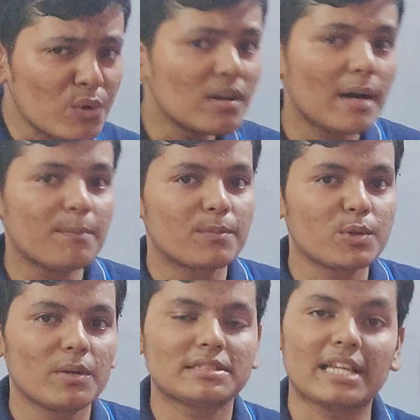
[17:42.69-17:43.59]
look up
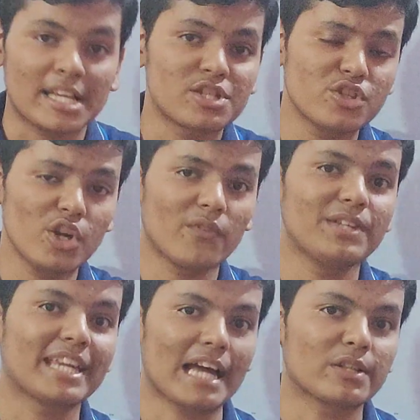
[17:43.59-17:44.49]
towards the history of
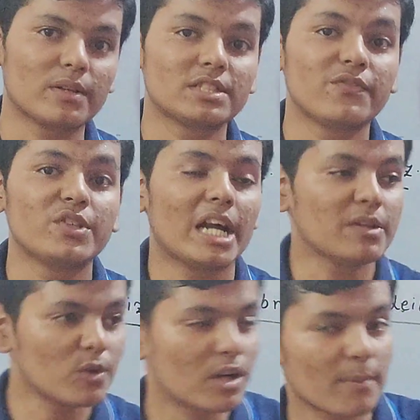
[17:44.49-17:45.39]
the calculus, if you try
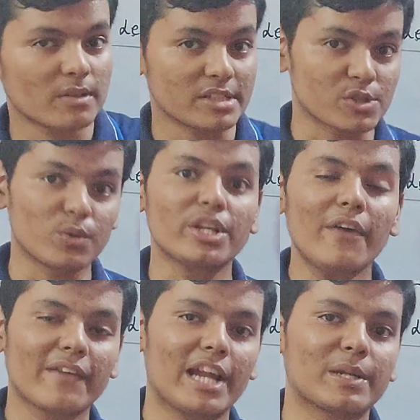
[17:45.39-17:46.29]
to look up towards the story
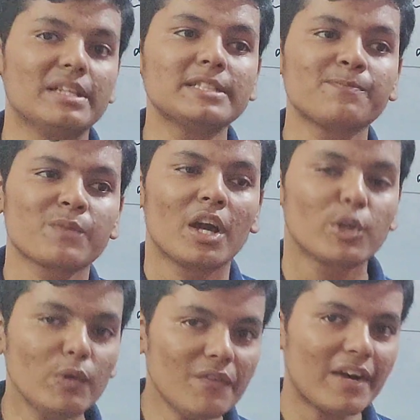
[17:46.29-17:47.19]
of calculus,
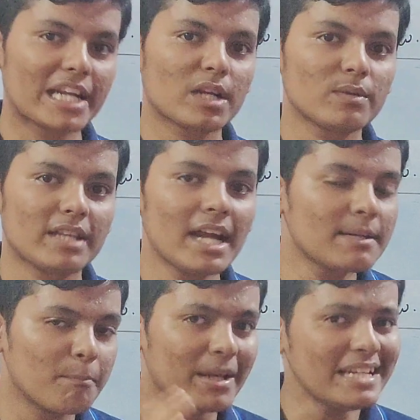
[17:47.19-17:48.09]
you will find out that
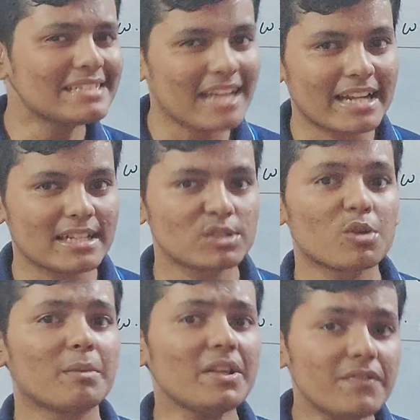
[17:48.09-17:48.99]
many scientists
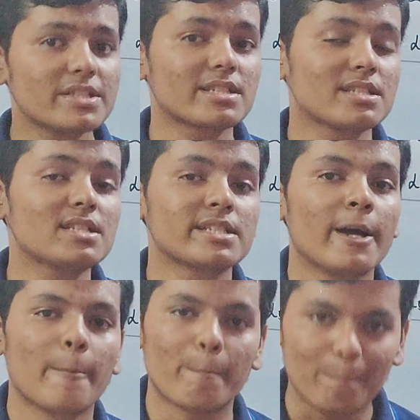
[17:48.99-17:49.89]
or many physicists
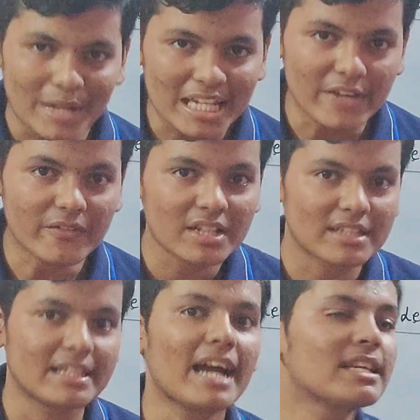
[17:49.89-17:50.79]
believed
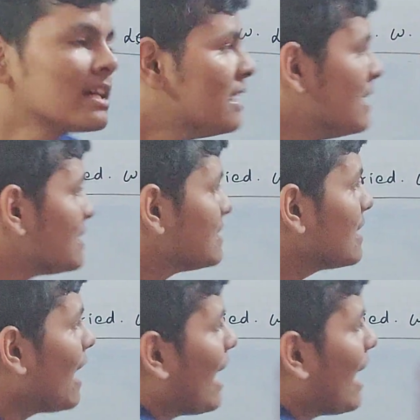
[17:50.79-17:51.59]
that Sir